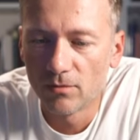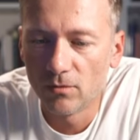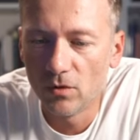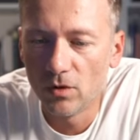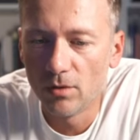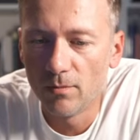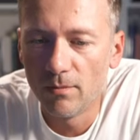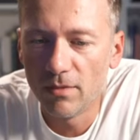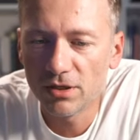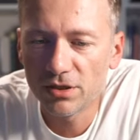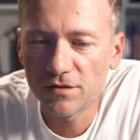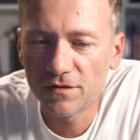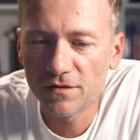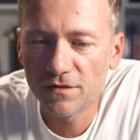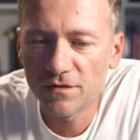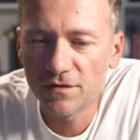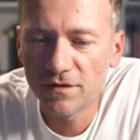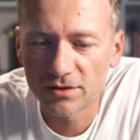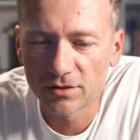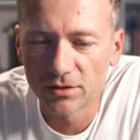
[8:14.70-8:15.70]
Well, much
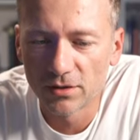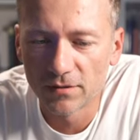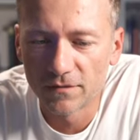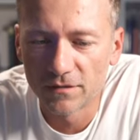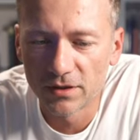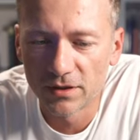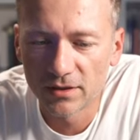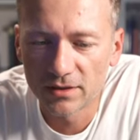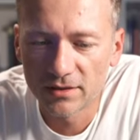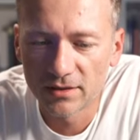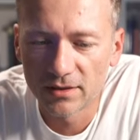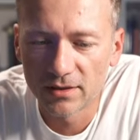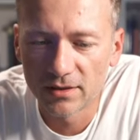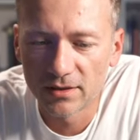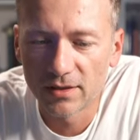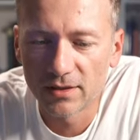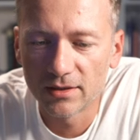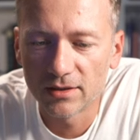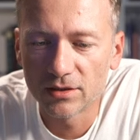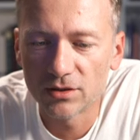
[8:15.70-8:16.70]
faster, obvious.
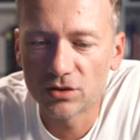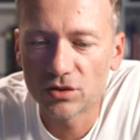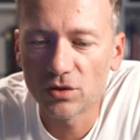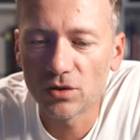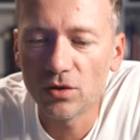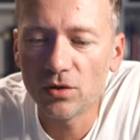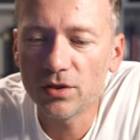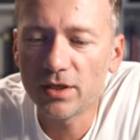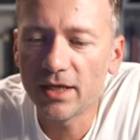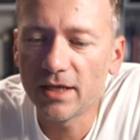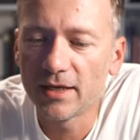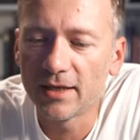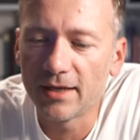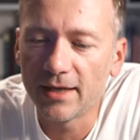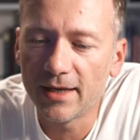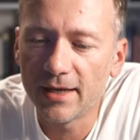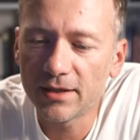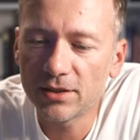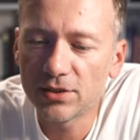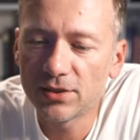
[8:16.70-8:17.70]
So, okay,
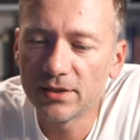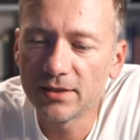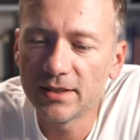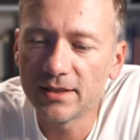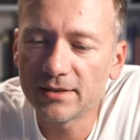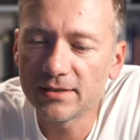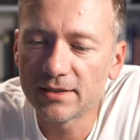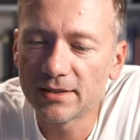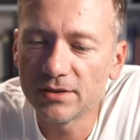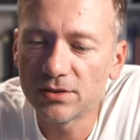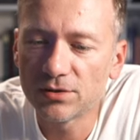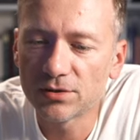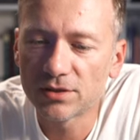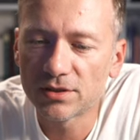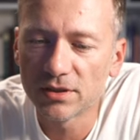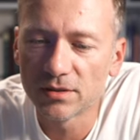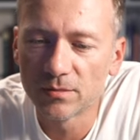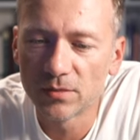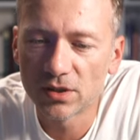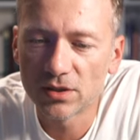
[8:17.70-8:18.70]
actually, that's
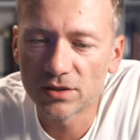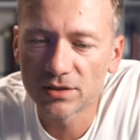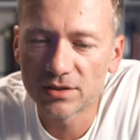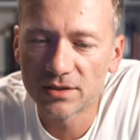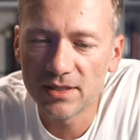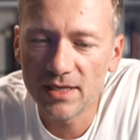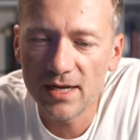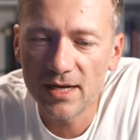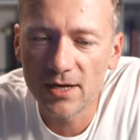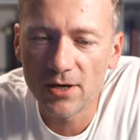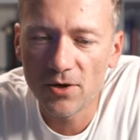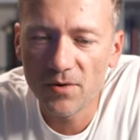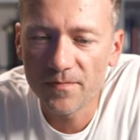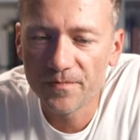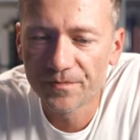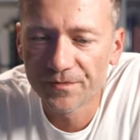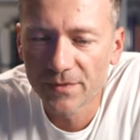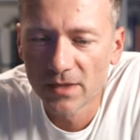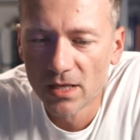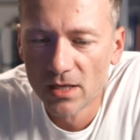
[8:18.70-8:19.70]
interesting because
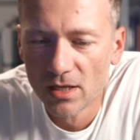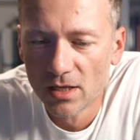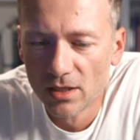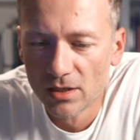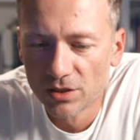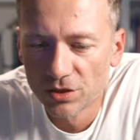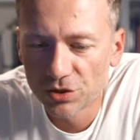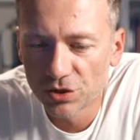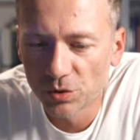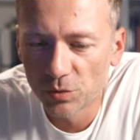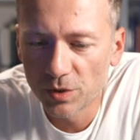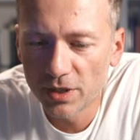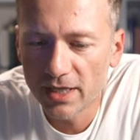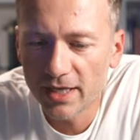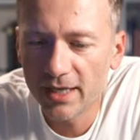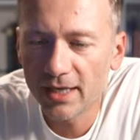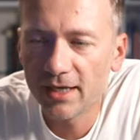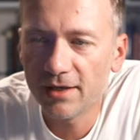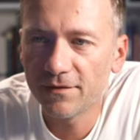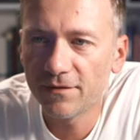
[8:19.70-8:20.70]
now, so we
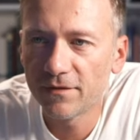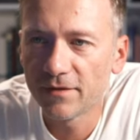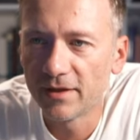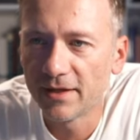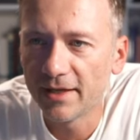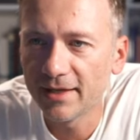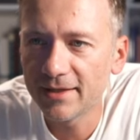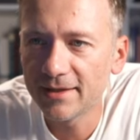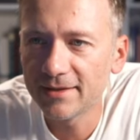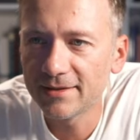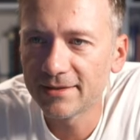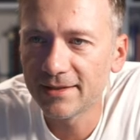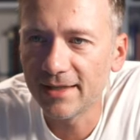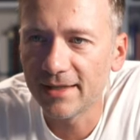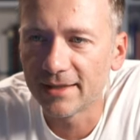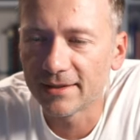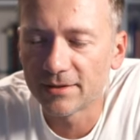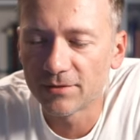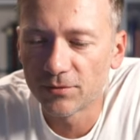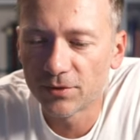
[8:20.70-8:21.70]
have, like I
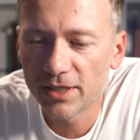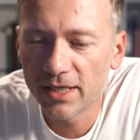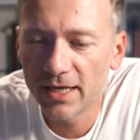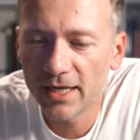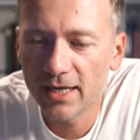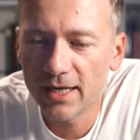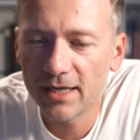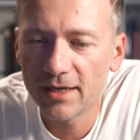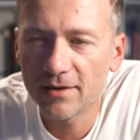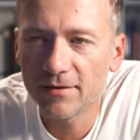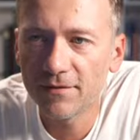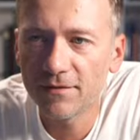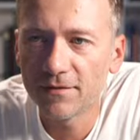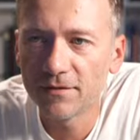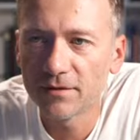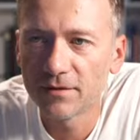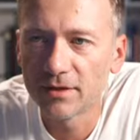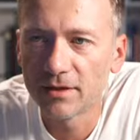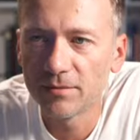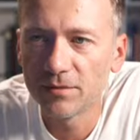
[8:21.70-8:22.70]
said, we have,
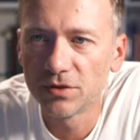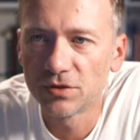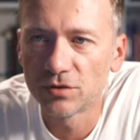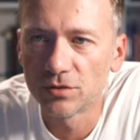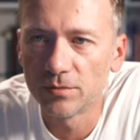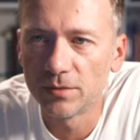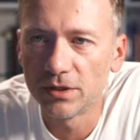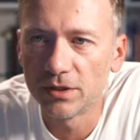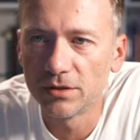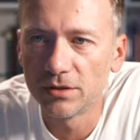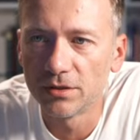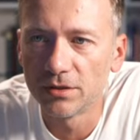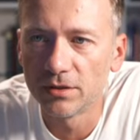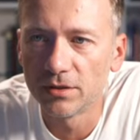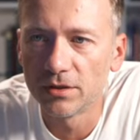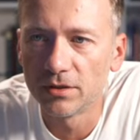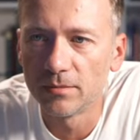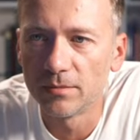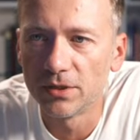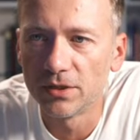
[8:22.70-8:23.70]
let me zoom in here a
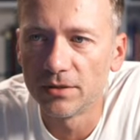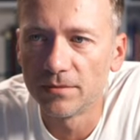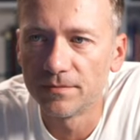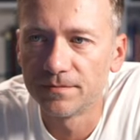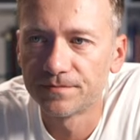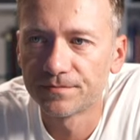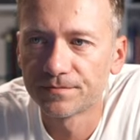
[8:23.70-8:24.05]
little bit.